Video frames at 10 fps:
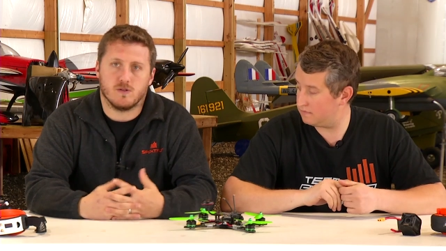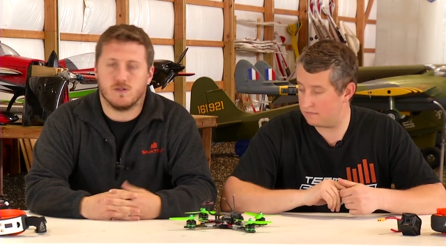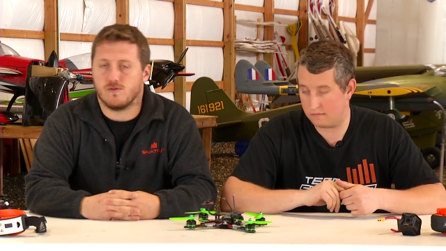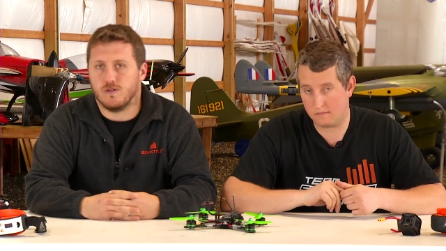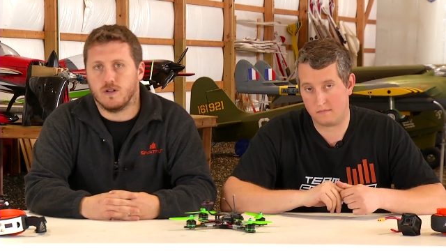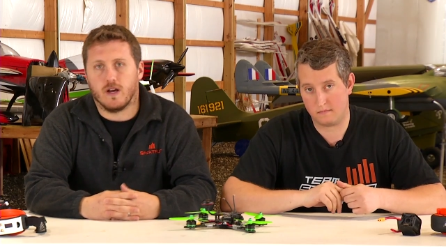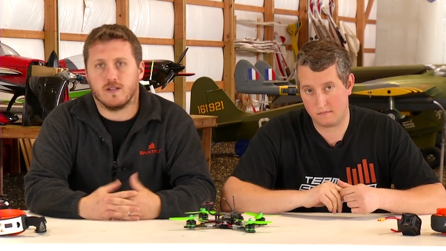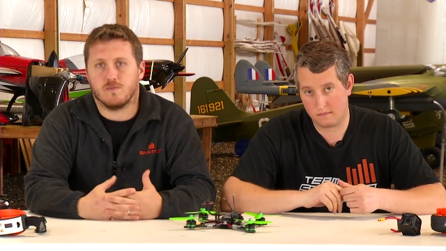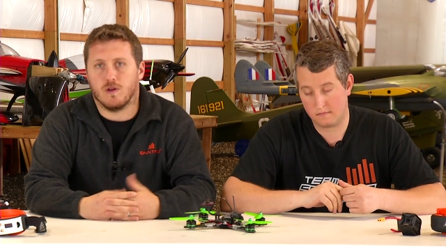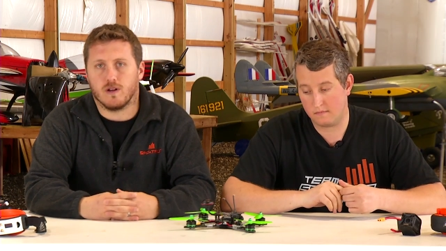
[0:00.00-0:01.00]
Speaker 1: which is really
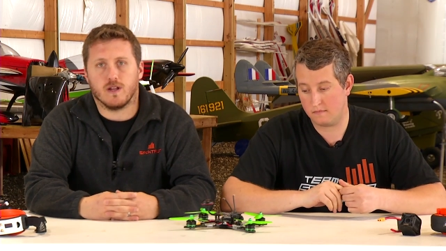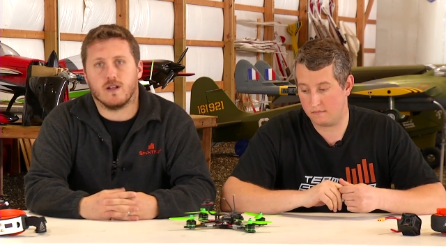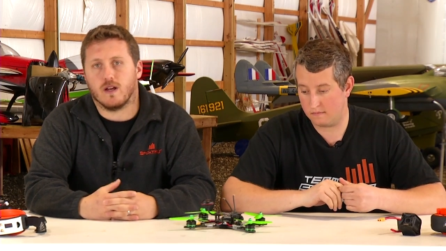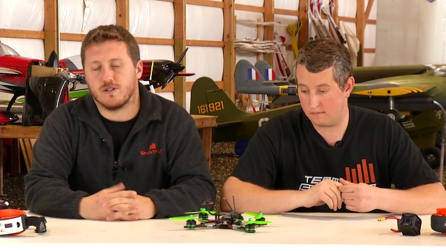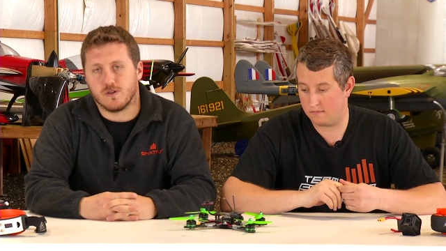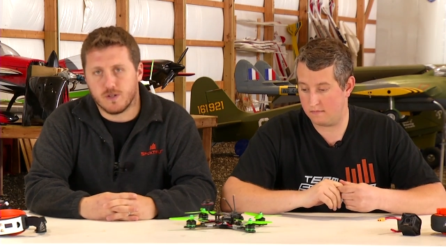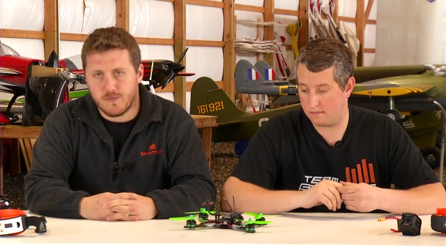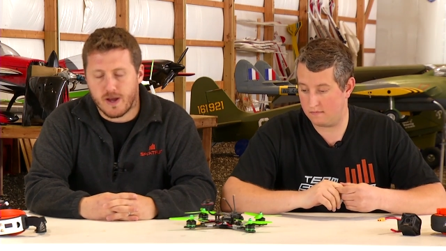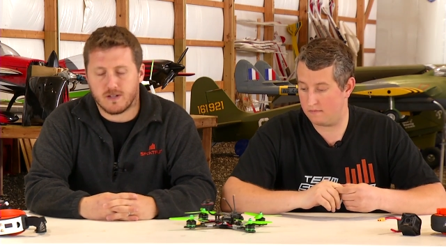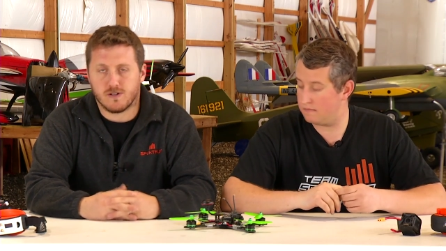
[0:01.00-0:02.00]
nice. Plugging it in, not sure
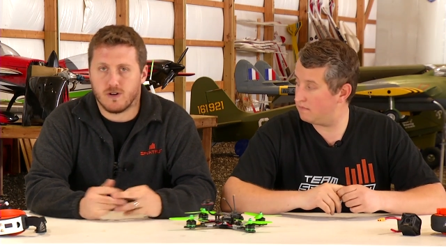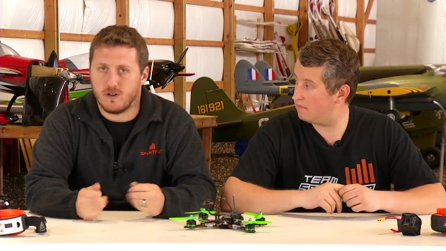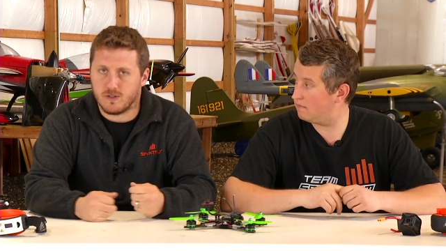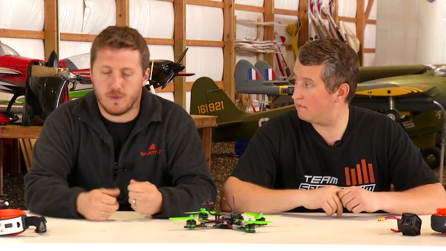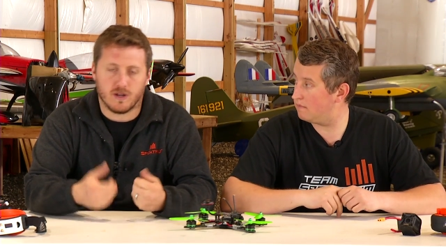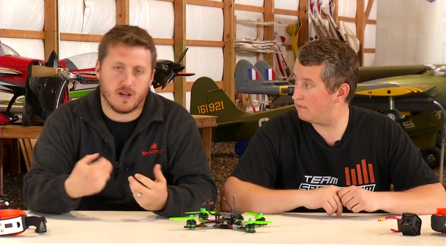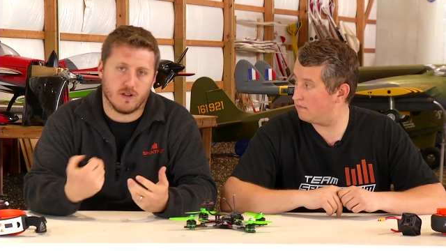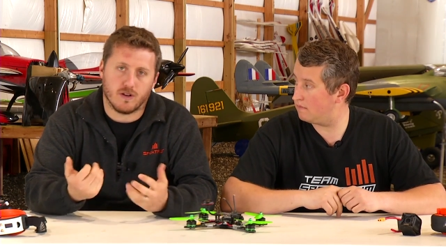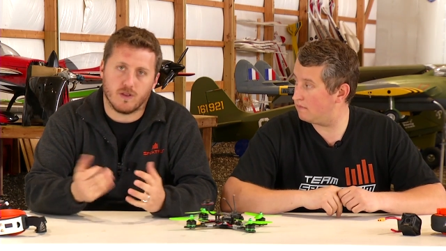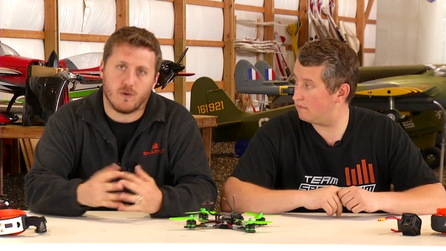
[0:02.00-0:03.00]
which pack's charged. Plug it
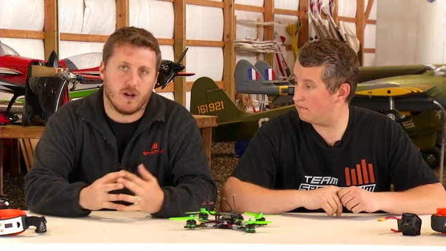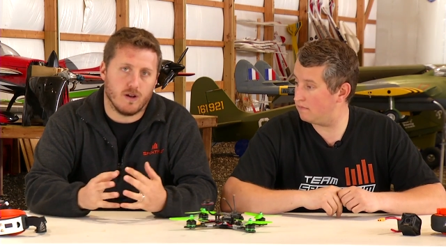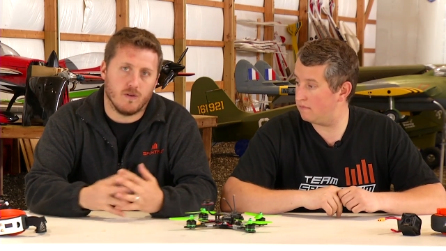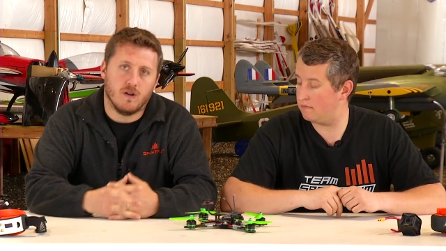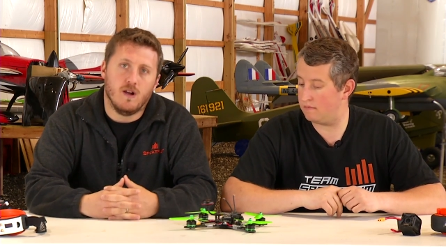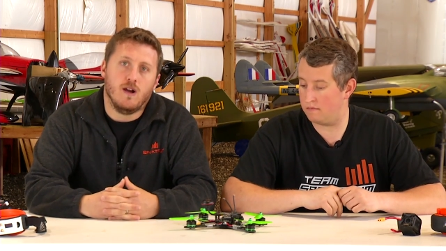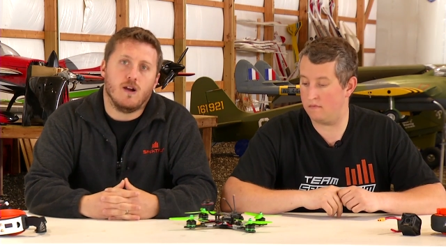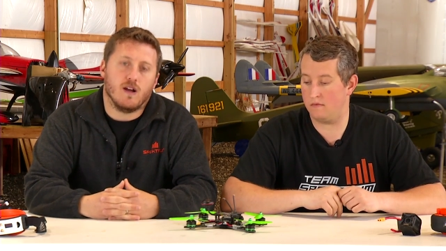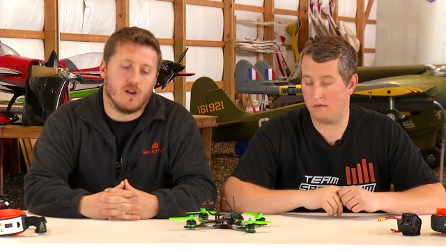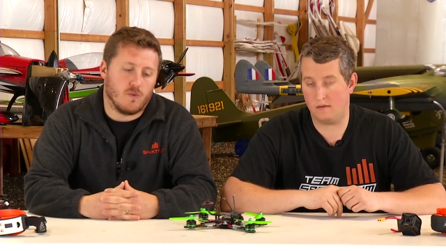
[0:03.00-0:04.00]
in, look at the radio,
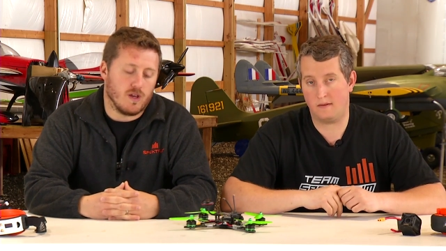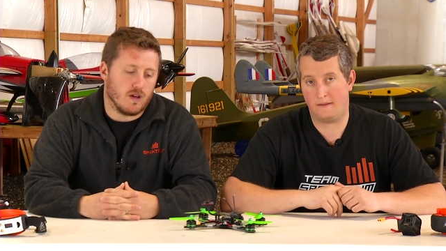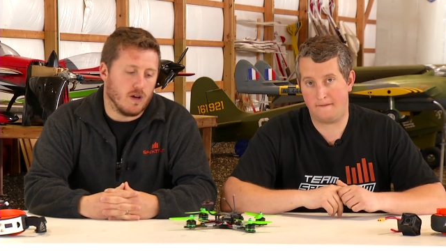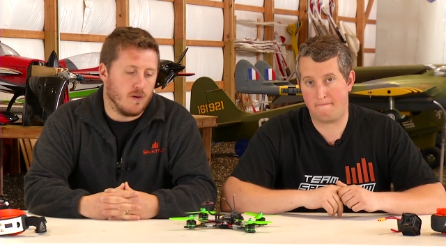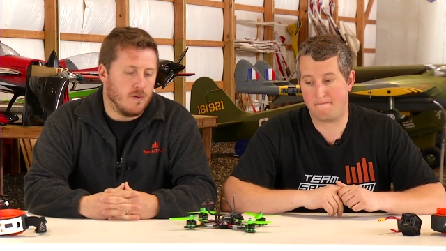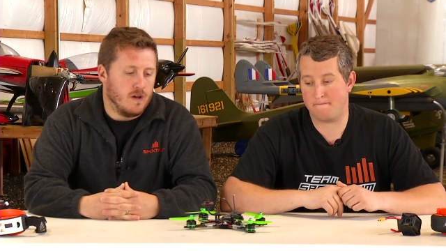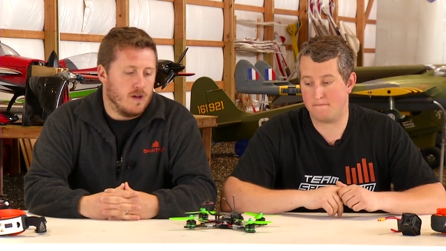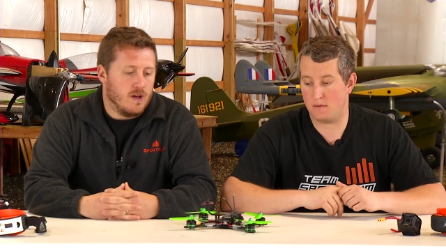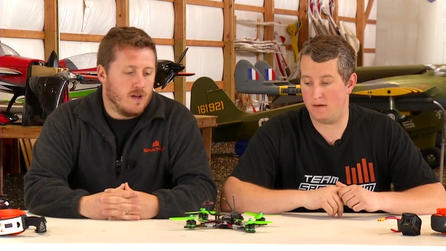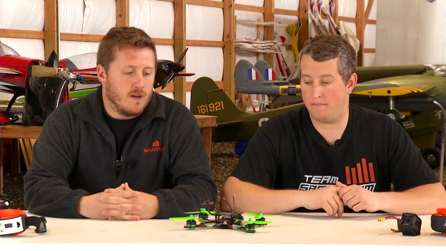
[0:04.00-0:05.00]
and away you go.
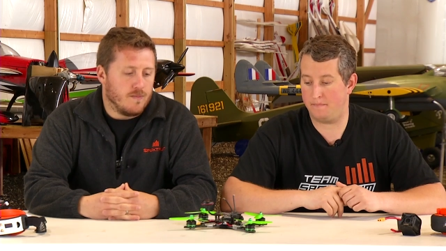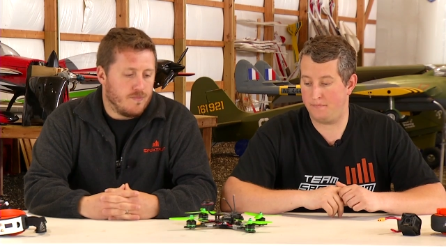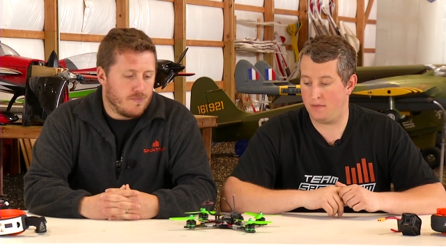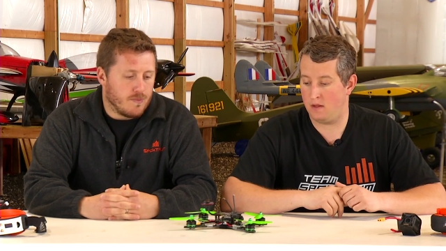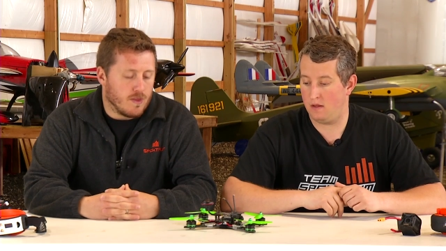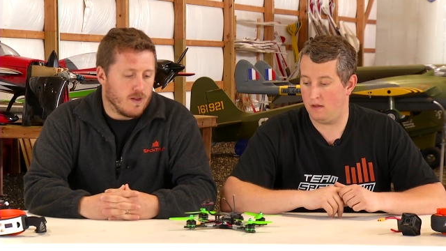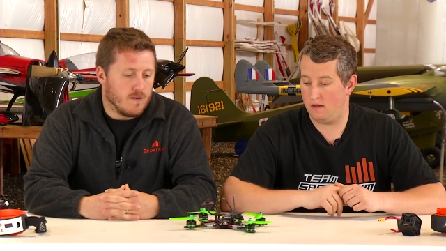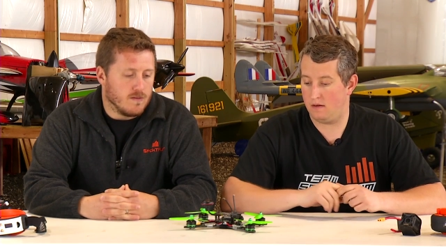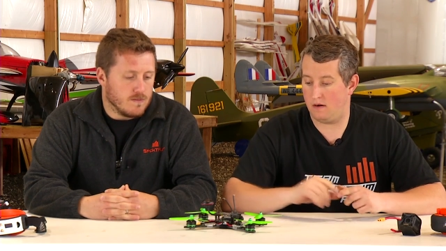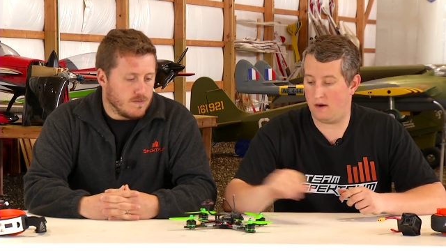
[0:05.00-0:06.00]
Speaker 2: Yep.
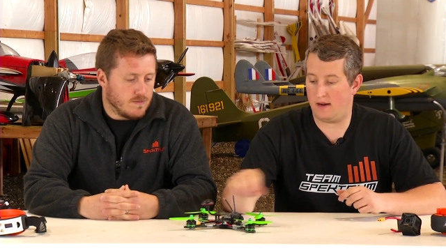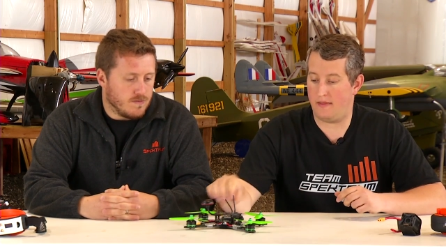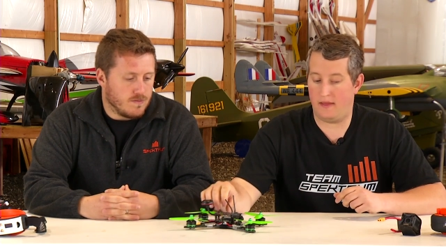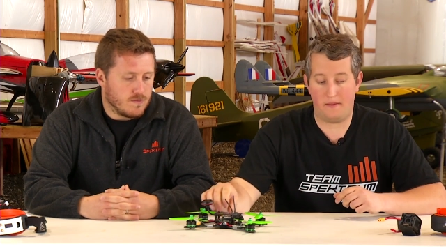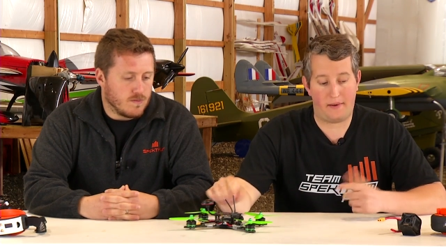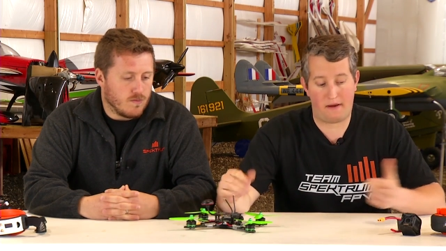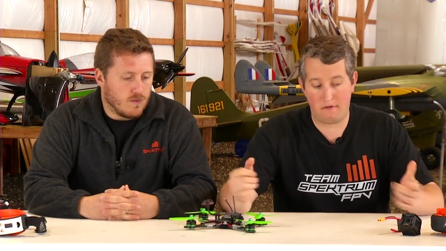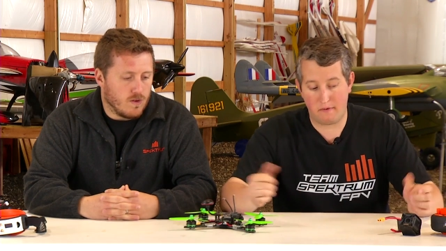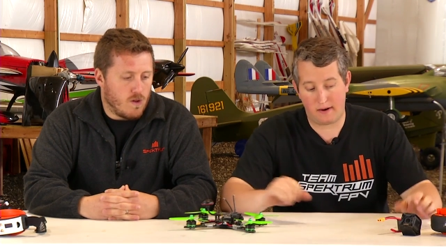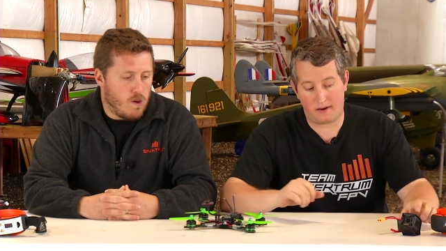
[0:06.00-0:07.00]
All right, and then the
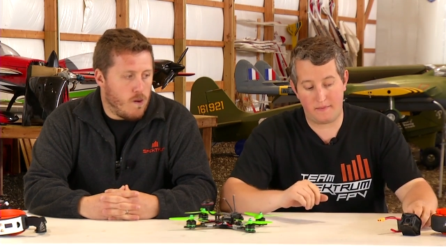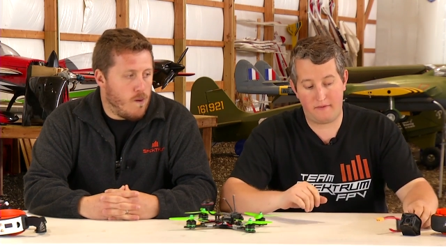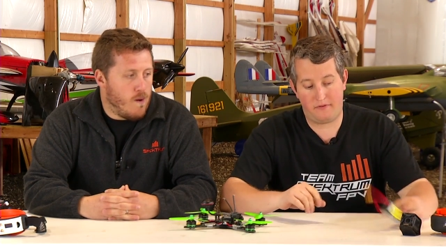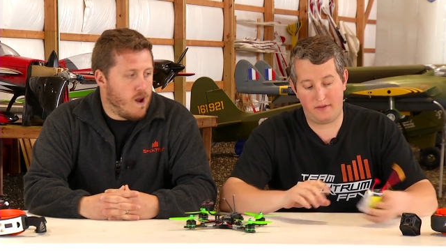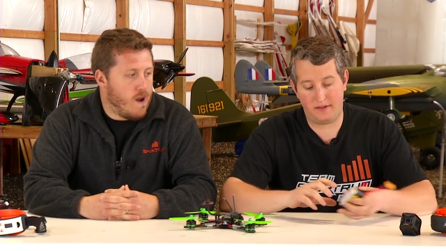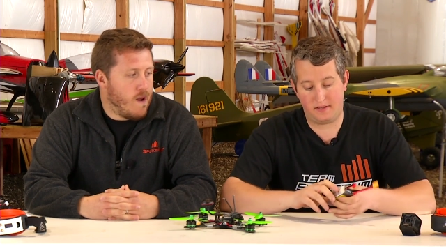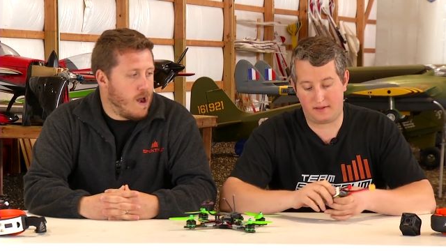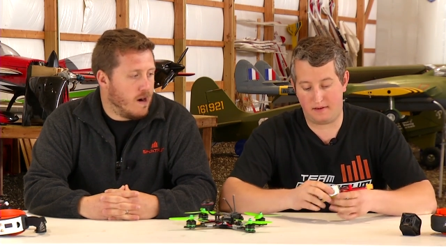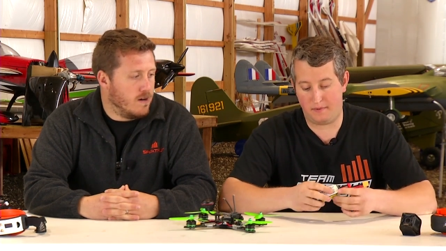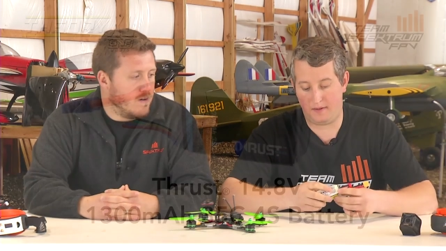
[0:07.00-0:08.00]
battery we recommend for this is going to